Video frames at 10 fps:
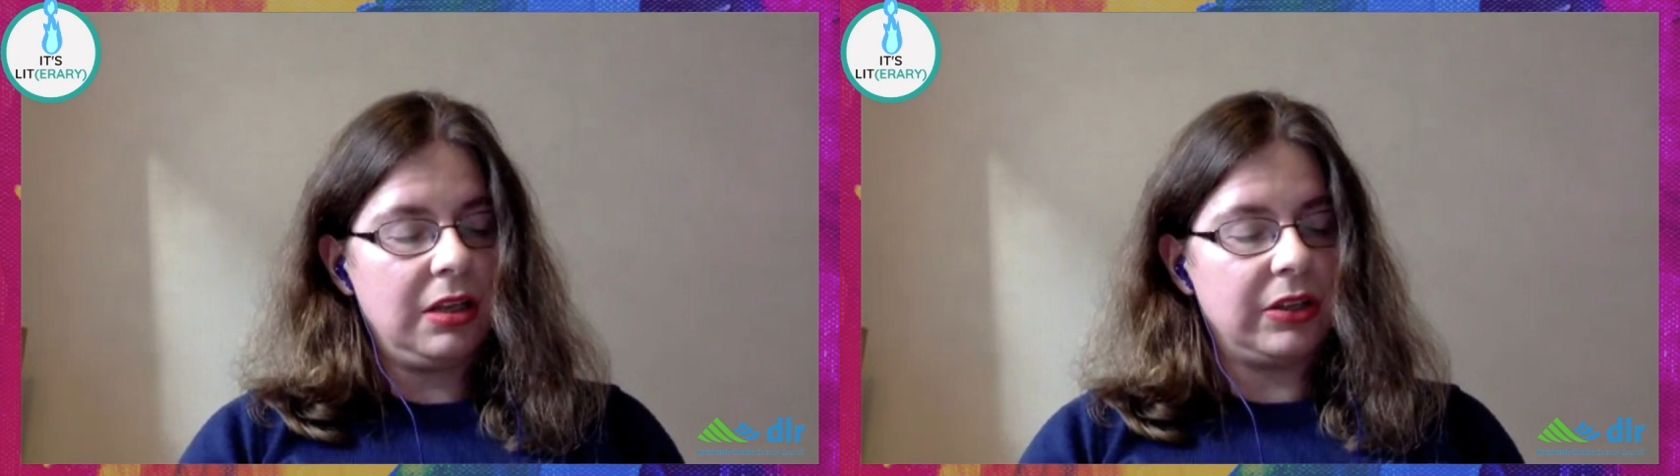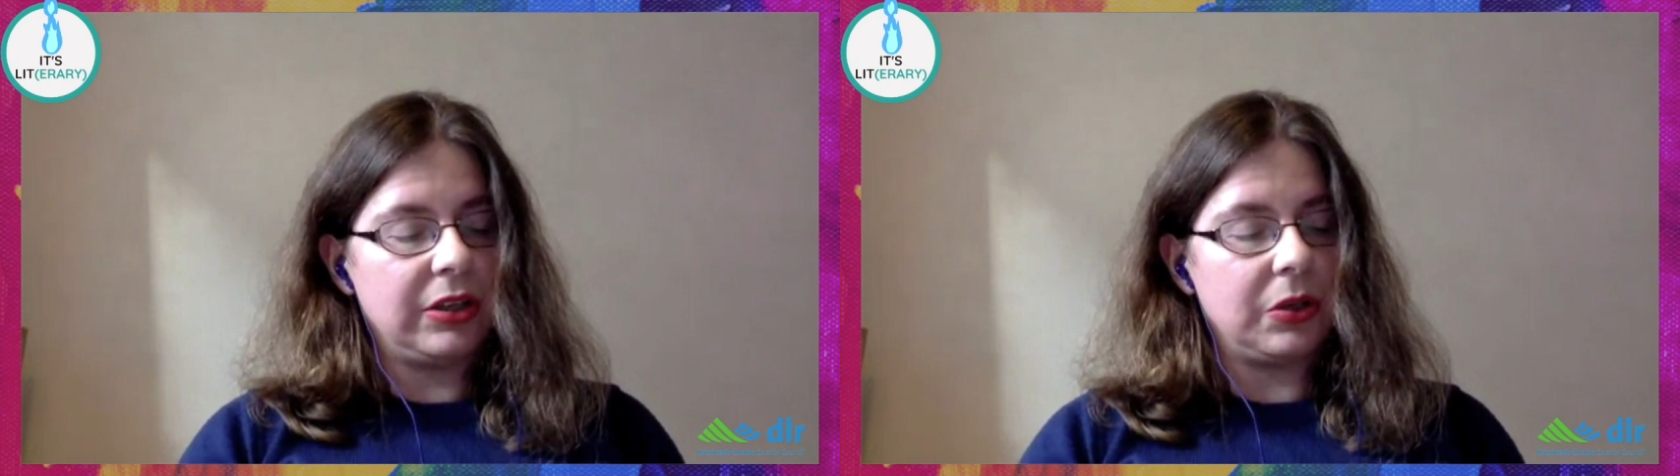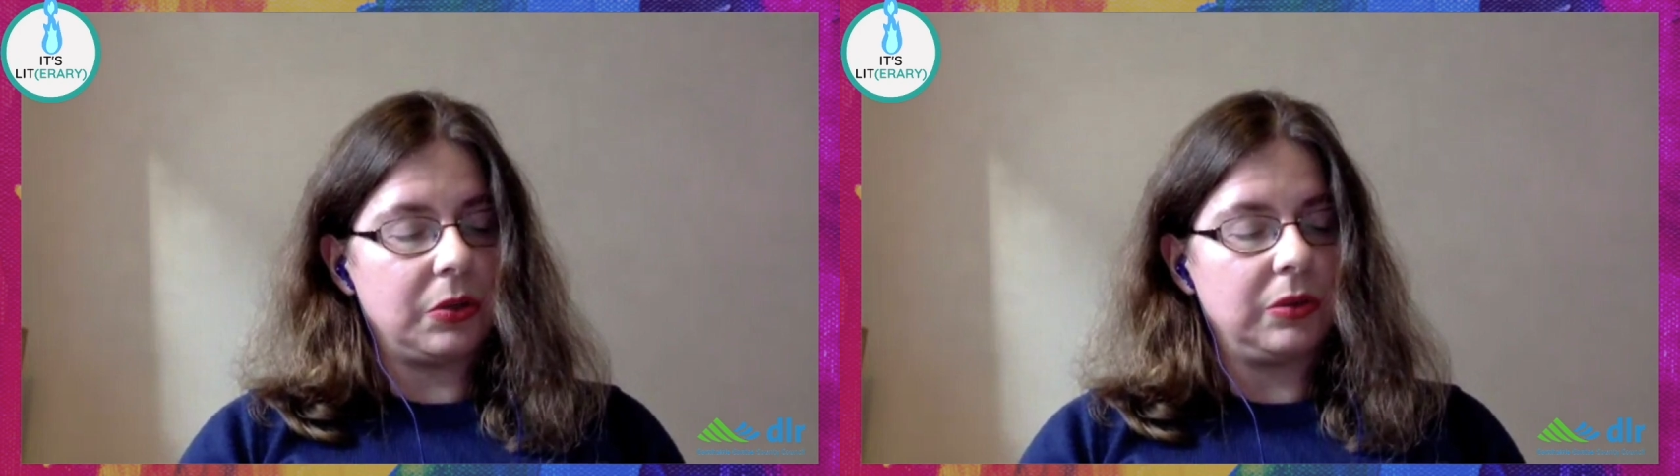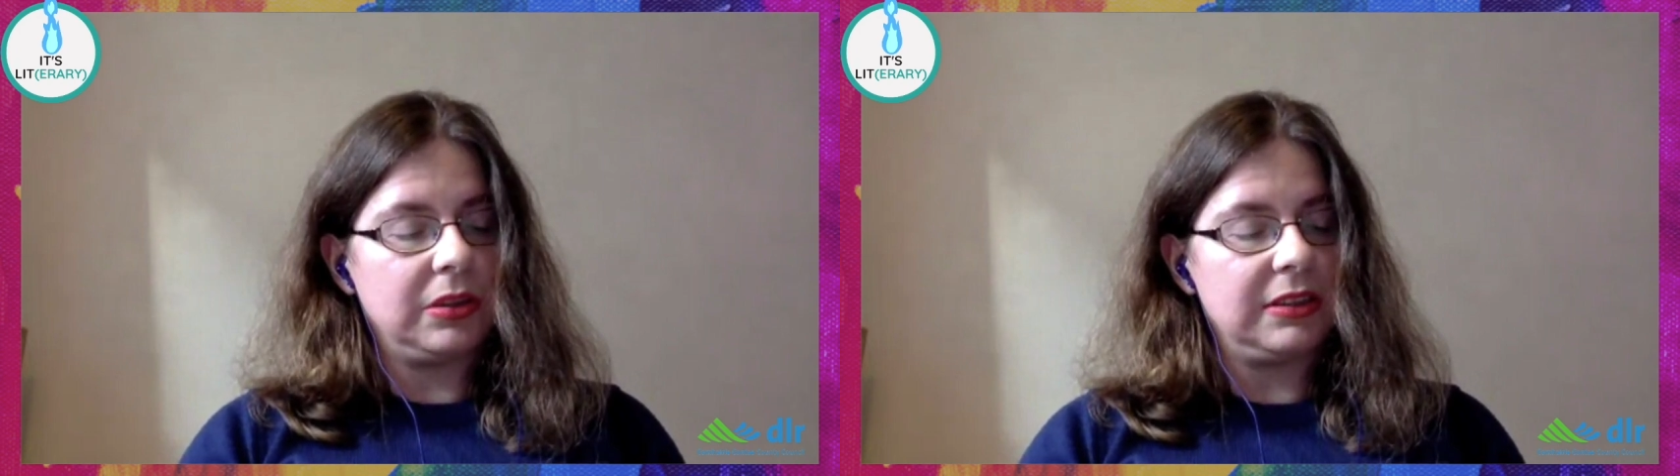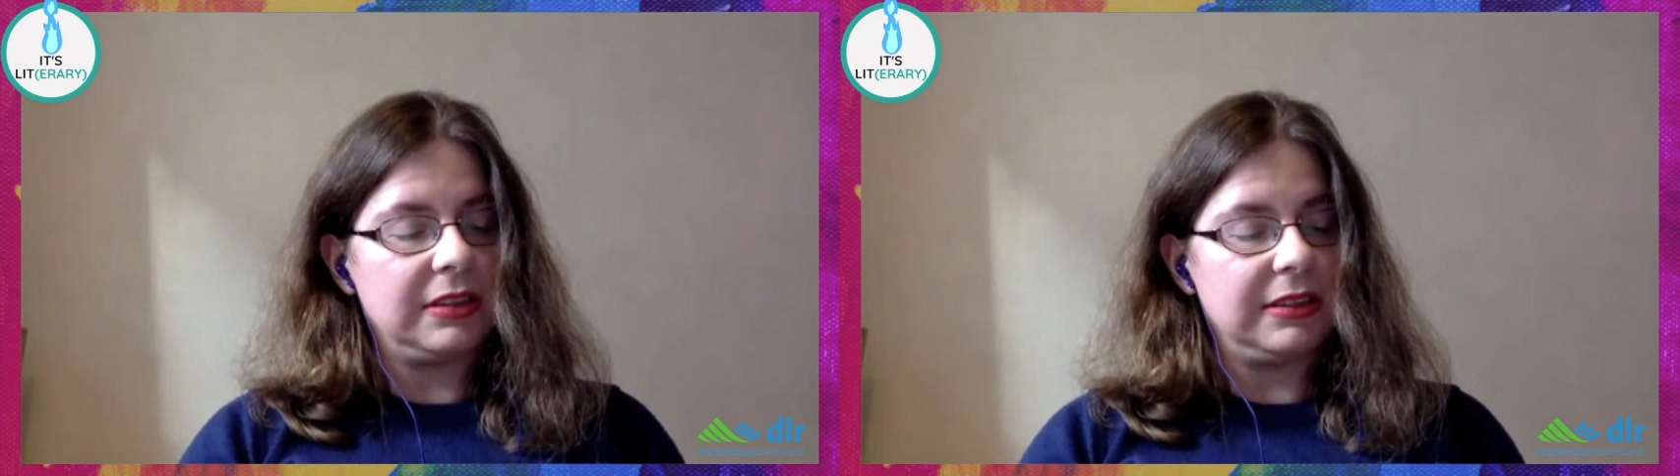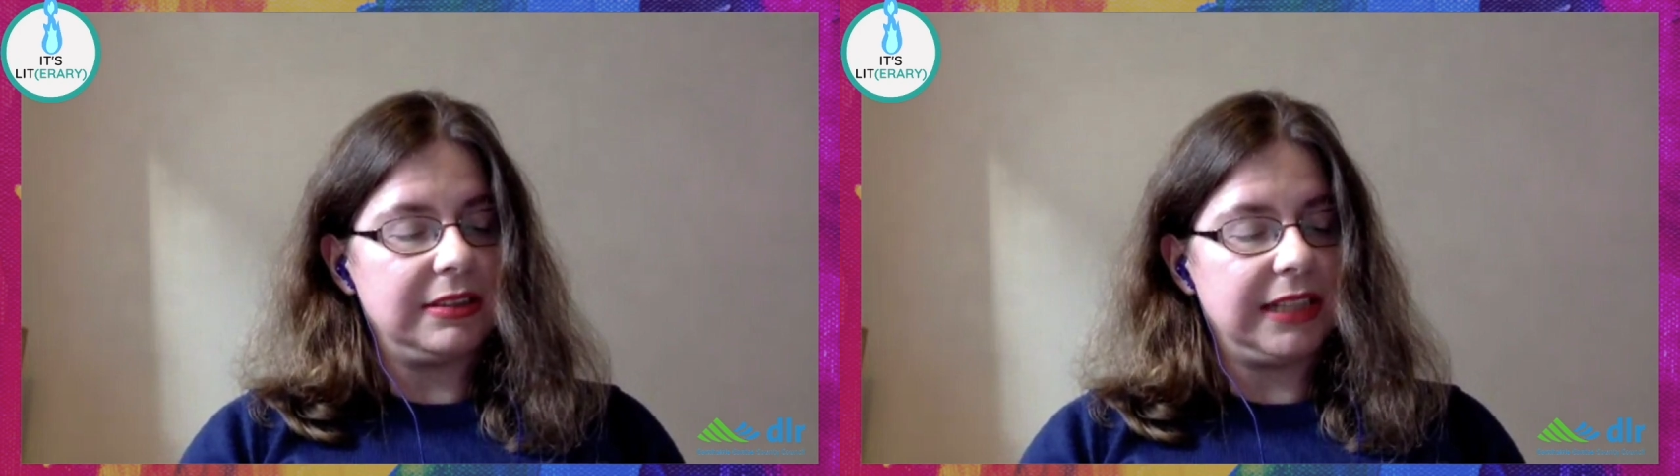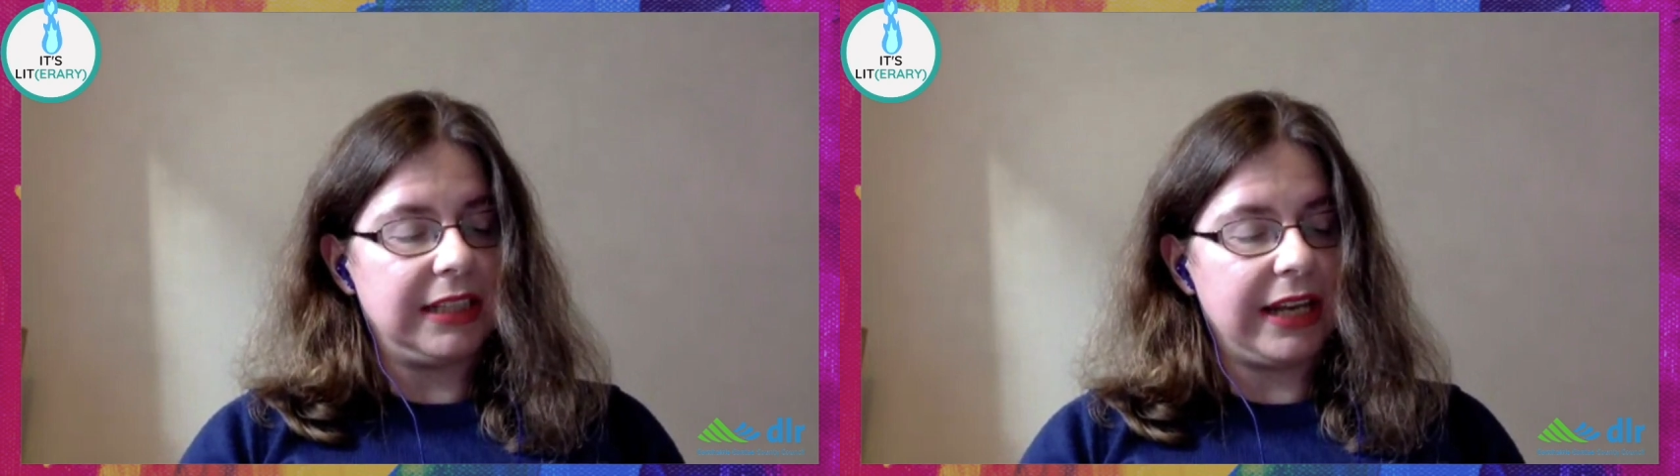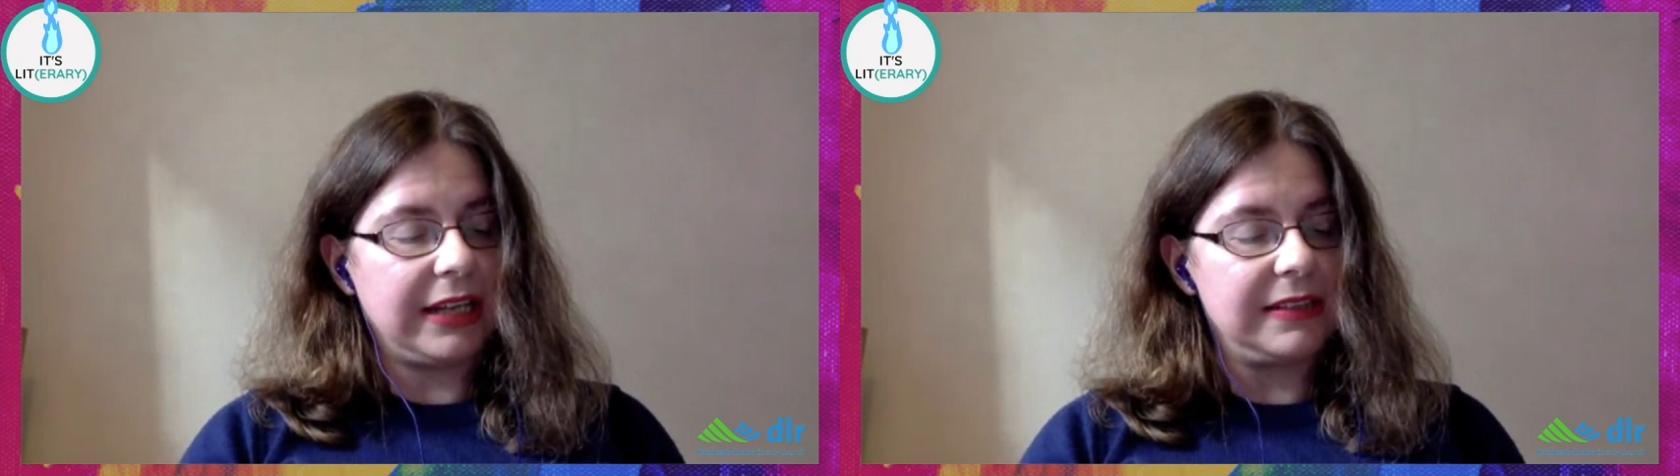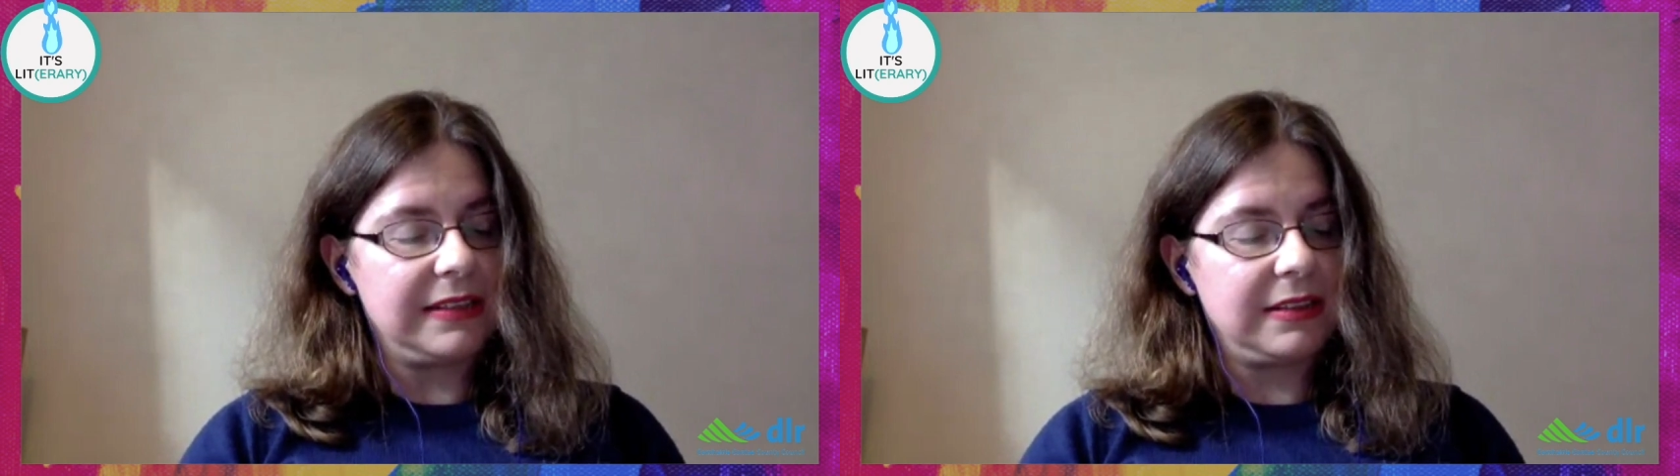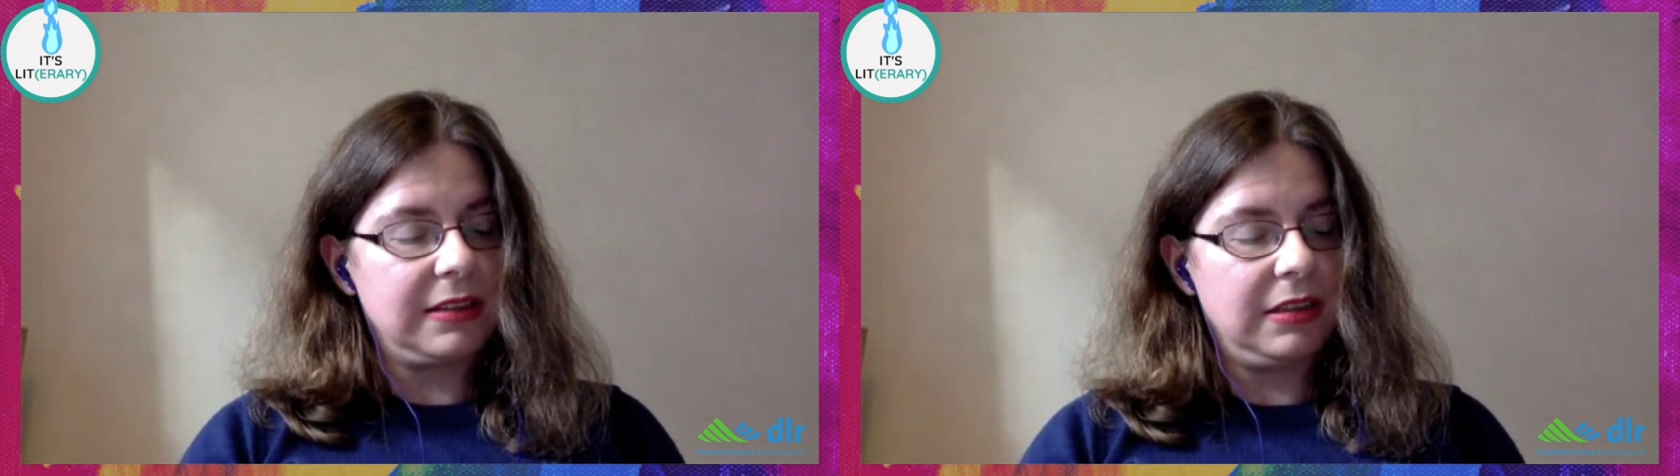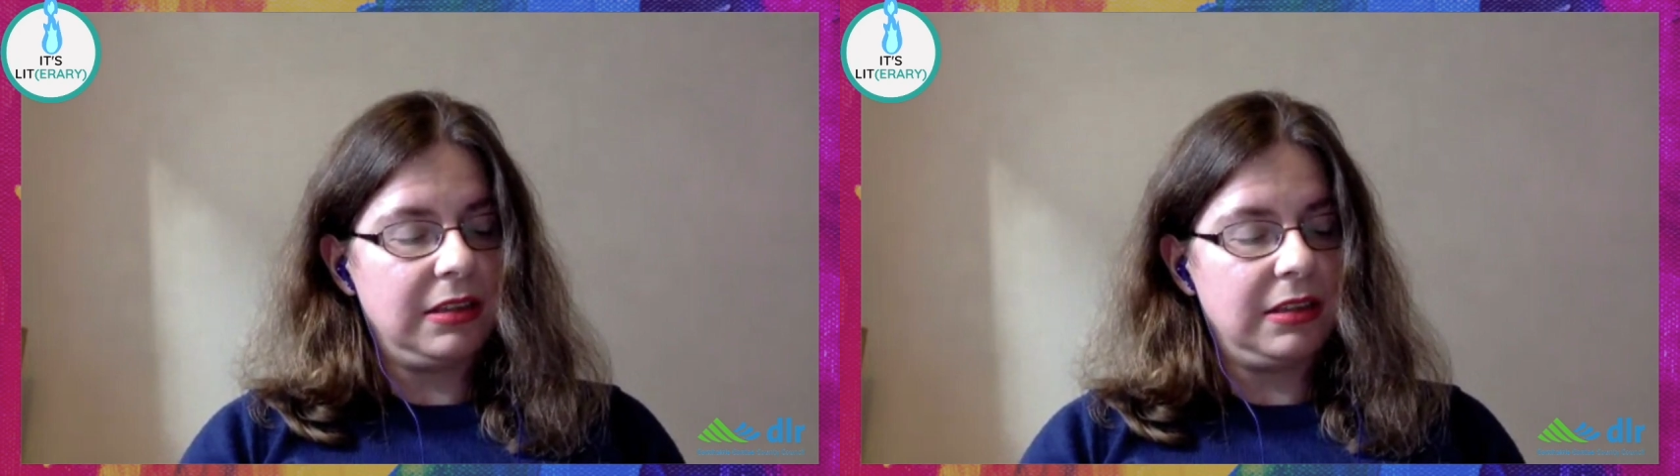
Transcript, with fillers: No delays.